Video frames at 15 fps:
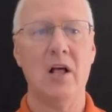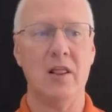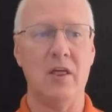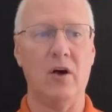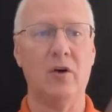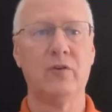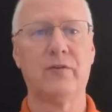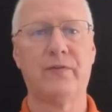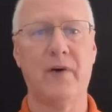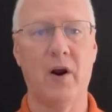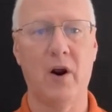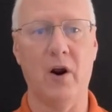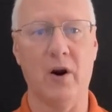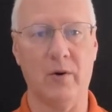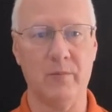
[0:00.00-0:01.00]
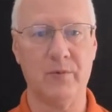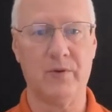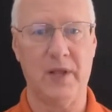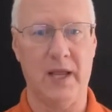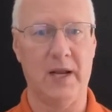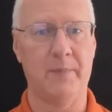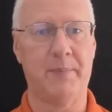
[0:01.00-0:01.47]
those
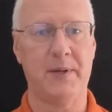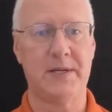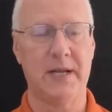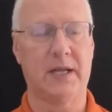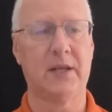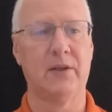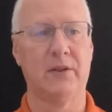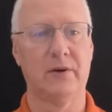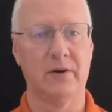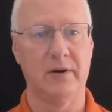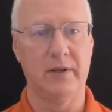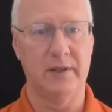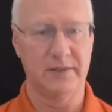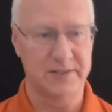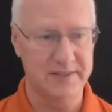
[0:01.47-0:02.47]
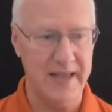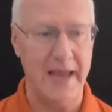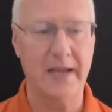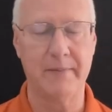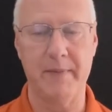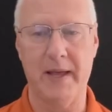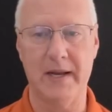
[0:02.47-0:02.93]
firms in a particular
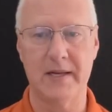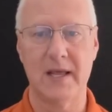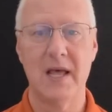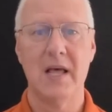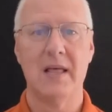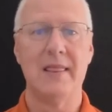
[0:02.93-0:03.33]
segment